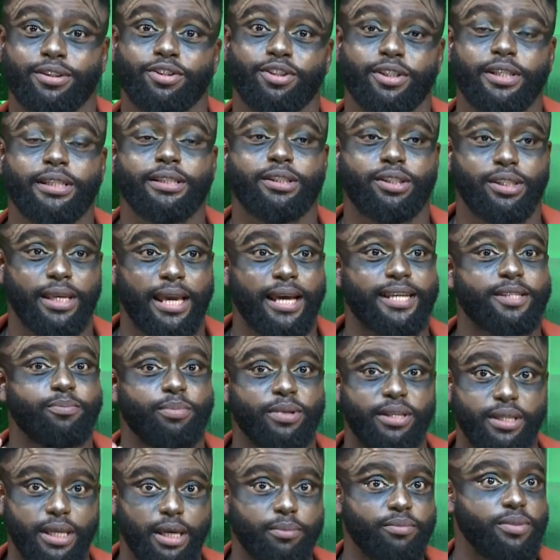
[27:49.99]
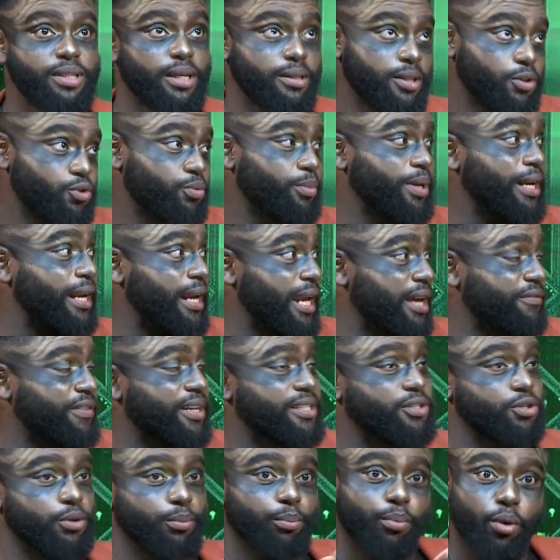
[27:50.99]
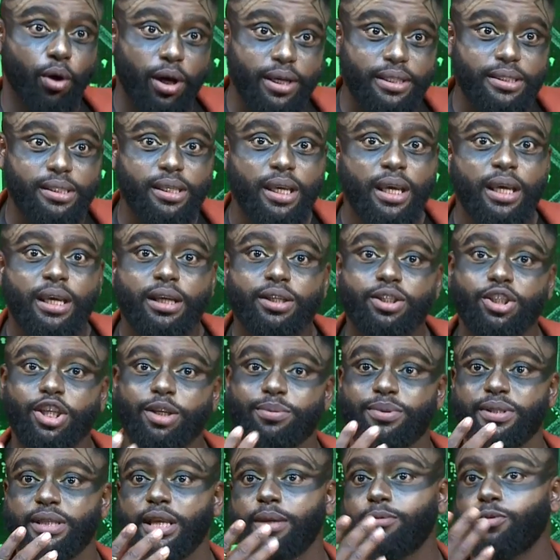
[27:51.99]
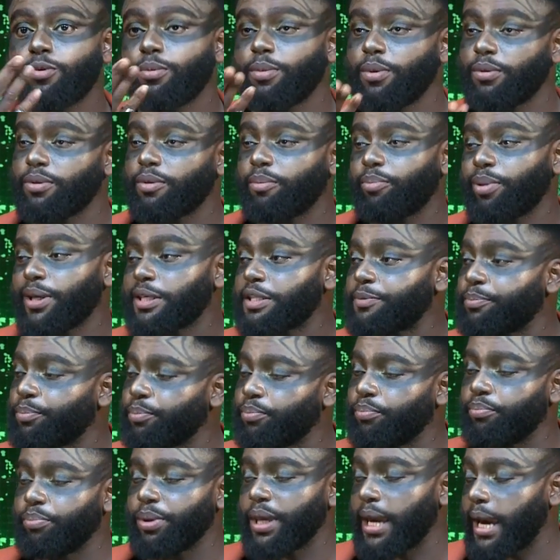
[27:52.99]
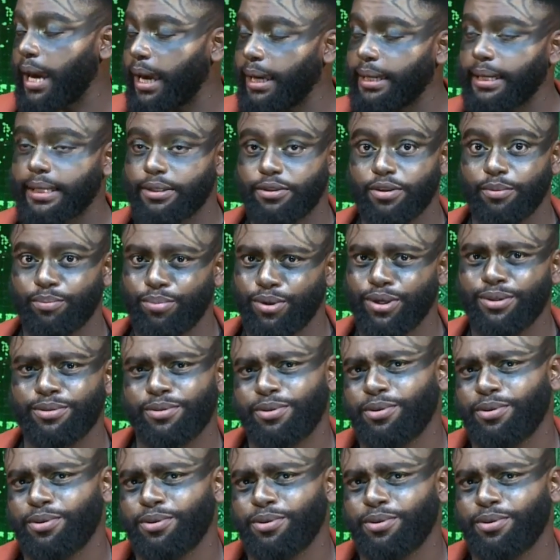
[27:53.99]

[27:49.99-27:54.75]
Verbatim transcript: She, she, she has been named sexiest woman alive at some point. She has been named one of the best behind at some point.